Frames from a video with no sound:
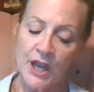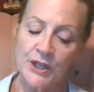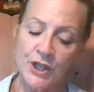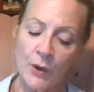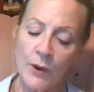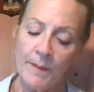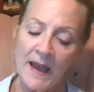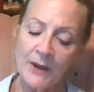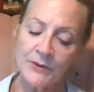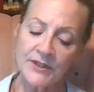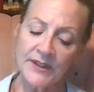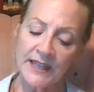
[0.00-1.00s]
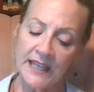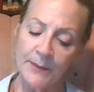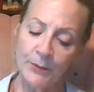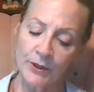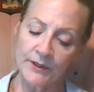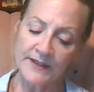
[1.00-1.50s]
Noah pounded the
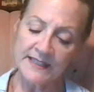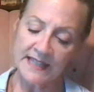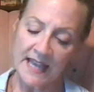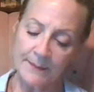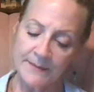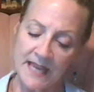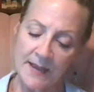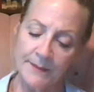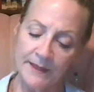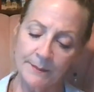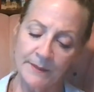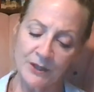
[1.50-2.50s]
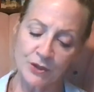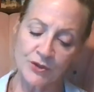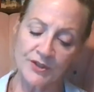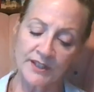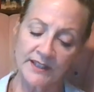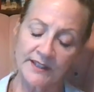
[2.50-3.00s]
keyboard of his laptop, and the picture
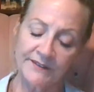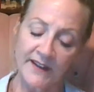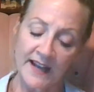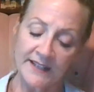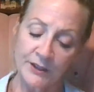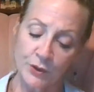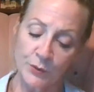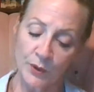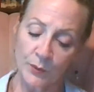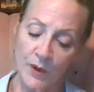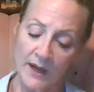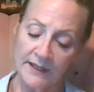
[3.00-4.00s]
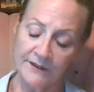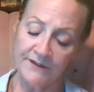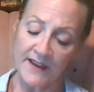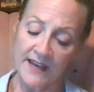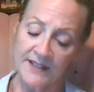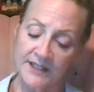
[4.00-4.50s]
solidified into a rugged
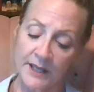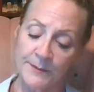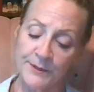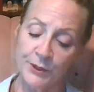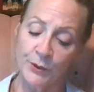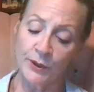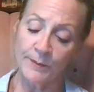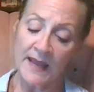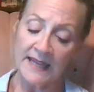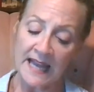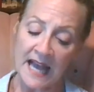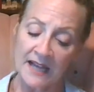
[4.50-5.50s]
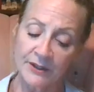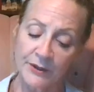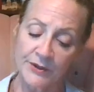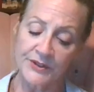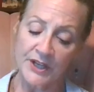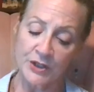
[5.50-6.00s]
face, obscured by
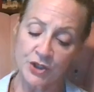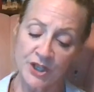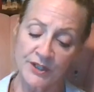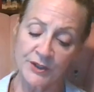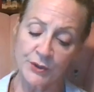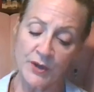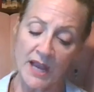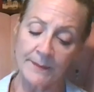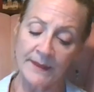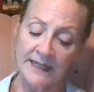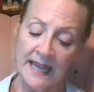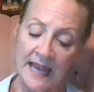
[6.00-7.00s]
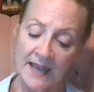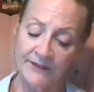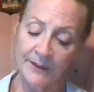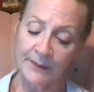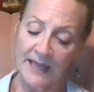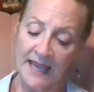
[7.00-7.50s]
goggles, a chin strap, and a
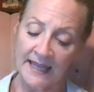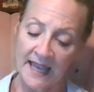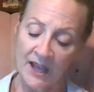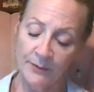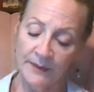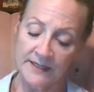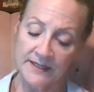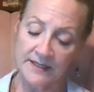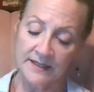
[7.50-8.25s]
heavy black helmet.